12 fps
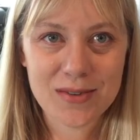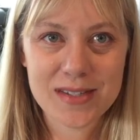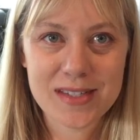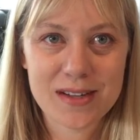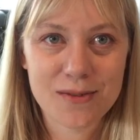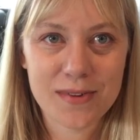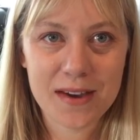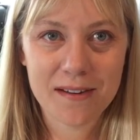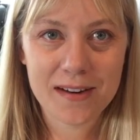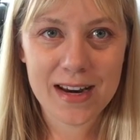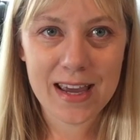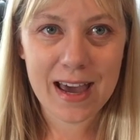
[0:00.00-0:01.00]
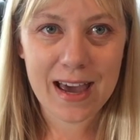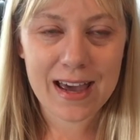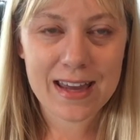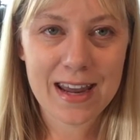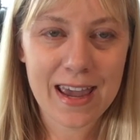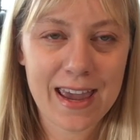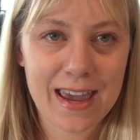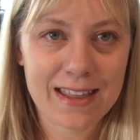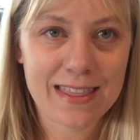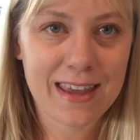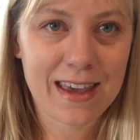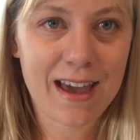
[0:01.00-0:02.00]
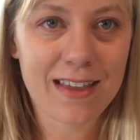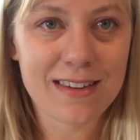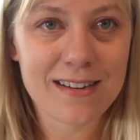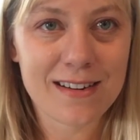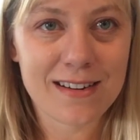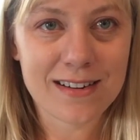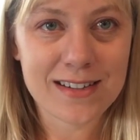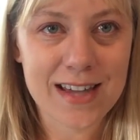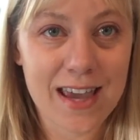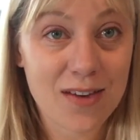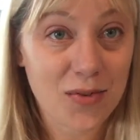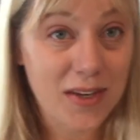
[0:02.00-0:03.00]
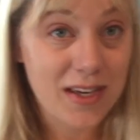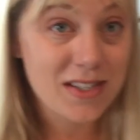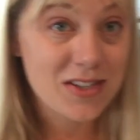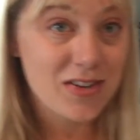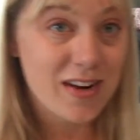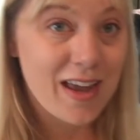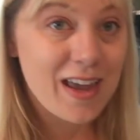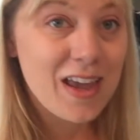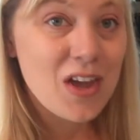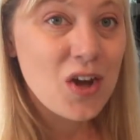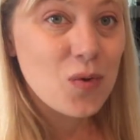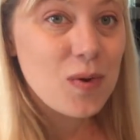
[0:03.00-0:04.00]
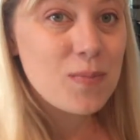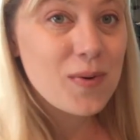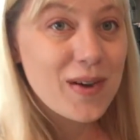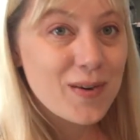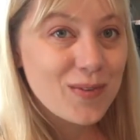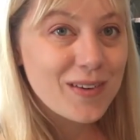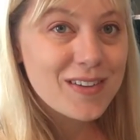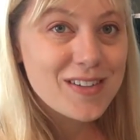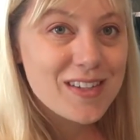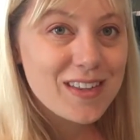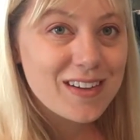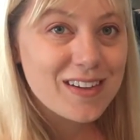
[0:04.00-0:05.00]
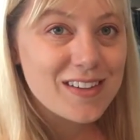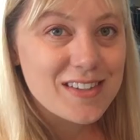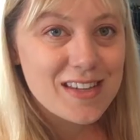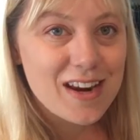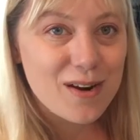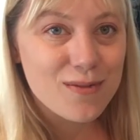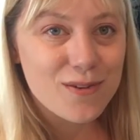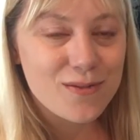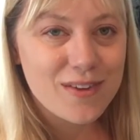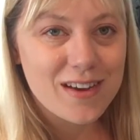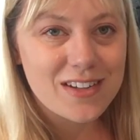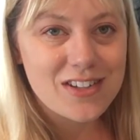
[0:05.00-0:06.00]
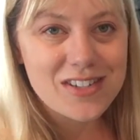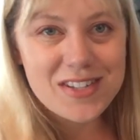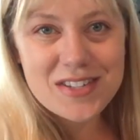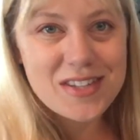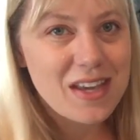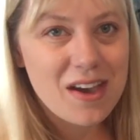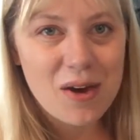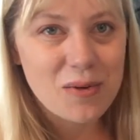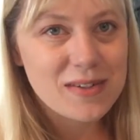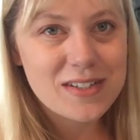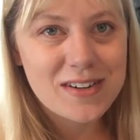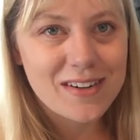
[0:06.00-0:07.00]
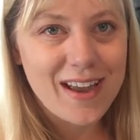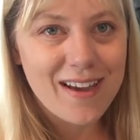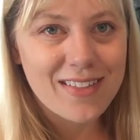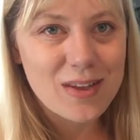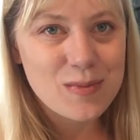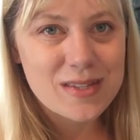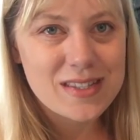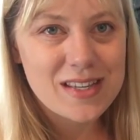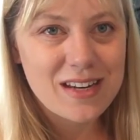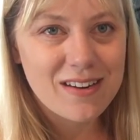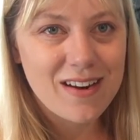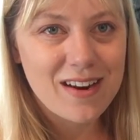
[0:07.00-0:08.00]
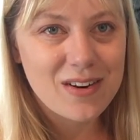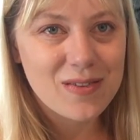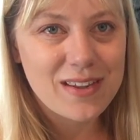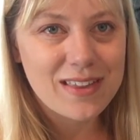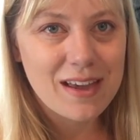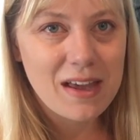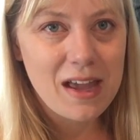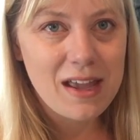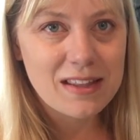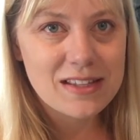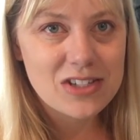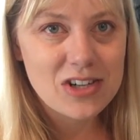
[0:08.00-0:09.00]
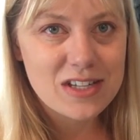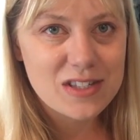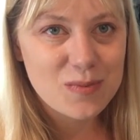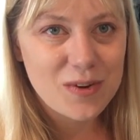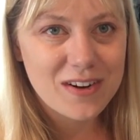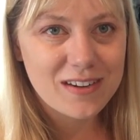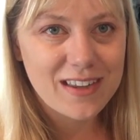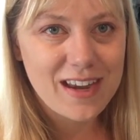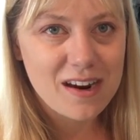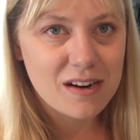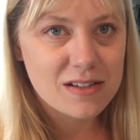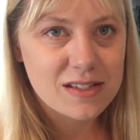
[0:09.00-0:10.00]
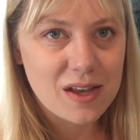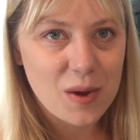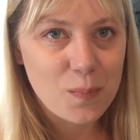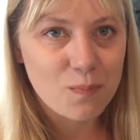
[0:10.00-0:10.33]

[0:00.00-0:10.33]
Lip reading: with stuff we already had, and the other day, well yesterday, we put rollers in the girls' hair for fun just to see how it would turn out. They've been sitting around, and we thought, hey, let's try some curly hair. So